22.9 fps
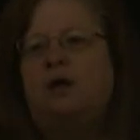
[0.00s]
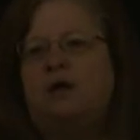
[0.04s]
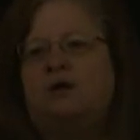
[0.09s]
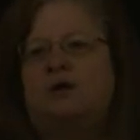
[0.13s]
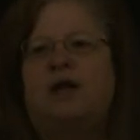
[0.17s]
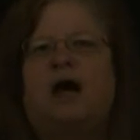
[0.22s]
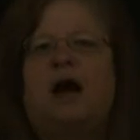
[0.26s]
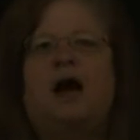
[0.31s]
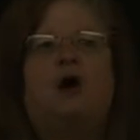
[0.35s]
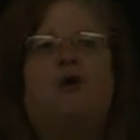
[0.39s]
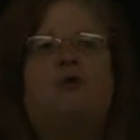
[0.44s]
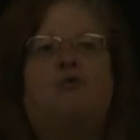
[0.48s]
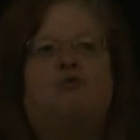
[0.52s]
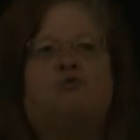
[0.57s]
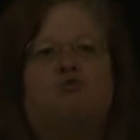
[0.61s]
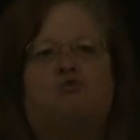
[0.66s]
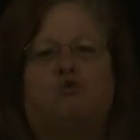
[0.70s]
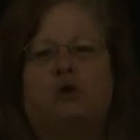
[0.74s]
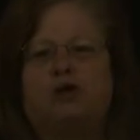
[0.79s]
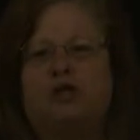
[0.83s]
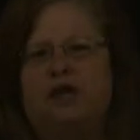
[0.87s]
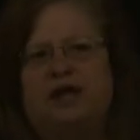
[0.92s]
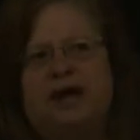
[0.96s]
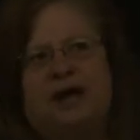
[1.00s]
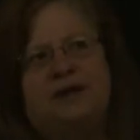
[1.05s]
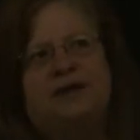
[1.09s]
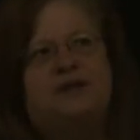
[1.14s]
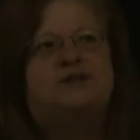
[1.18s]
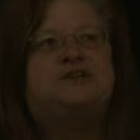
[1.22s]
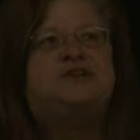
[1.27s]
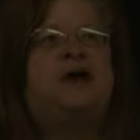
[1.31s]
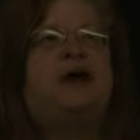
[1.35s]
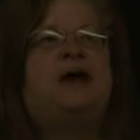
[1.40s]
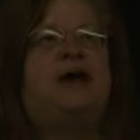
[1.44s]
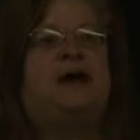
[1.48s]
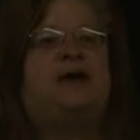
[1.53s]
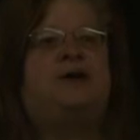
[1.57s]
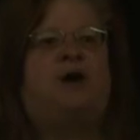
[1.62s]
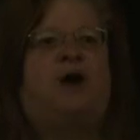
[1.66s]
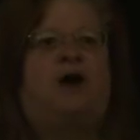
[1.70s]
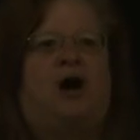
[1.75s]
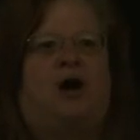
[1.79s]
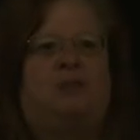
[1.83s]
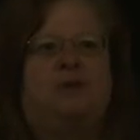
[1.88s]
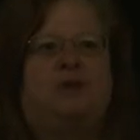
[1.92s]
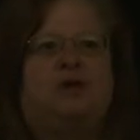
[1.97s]
Now, related to ad
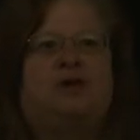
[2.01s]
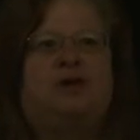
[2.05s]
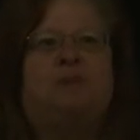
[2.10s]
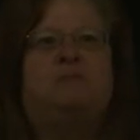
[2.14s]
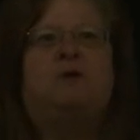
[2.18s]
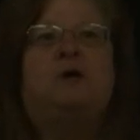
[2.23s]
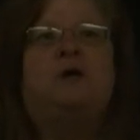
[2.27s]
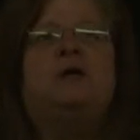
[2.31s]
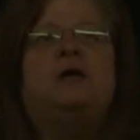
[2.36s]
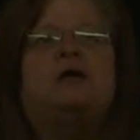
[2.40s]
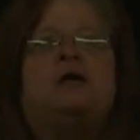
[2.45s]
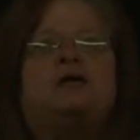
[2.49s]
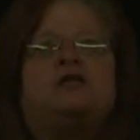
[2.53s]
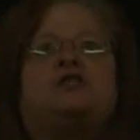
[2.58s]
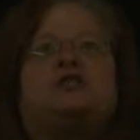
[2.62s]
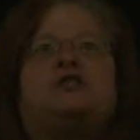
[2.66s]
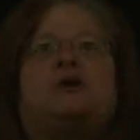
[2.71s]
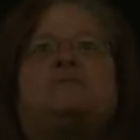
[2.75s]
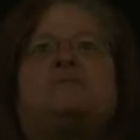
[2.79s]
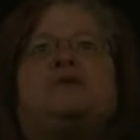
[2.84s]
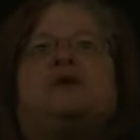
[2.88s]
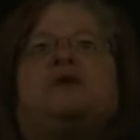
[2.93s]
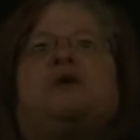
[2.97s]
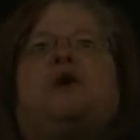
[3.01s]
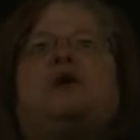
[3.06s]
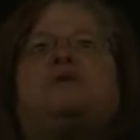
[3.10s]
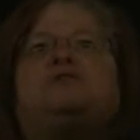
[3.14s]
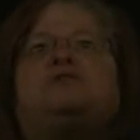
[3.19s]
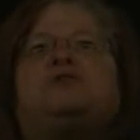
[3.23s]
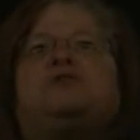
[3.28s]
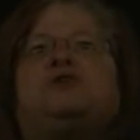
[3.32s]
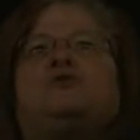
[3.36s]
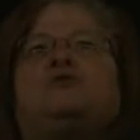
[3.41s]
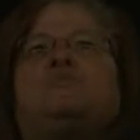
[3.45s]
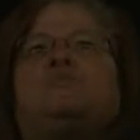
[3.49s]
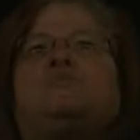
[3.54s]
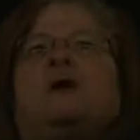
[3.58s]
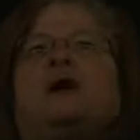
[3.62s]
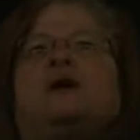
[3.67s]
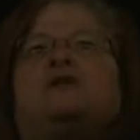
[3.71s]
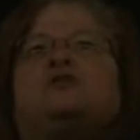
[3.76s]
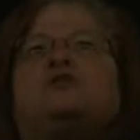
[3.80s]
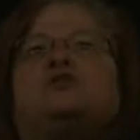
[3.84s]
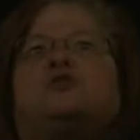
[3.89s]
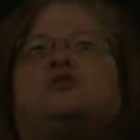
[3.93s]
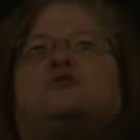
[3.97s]
hominem is something called guilt by
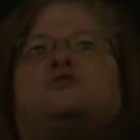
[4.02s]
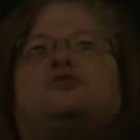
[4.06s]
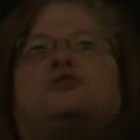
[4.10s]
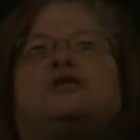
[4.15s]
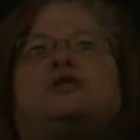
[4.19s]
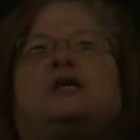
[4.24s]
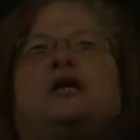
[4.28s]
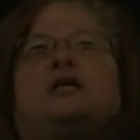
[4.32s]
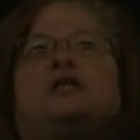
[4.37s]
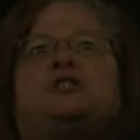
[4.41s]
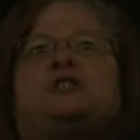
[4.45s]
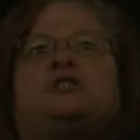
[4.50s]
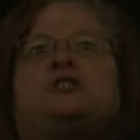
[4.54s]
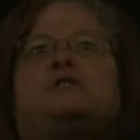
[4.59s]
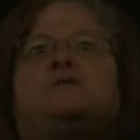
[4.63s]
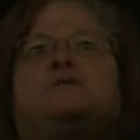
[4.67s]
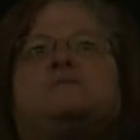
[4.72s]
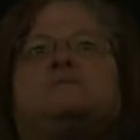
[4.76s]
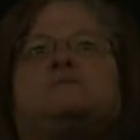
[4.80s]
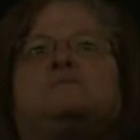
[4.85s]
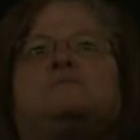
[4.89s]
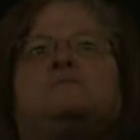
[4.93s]
association.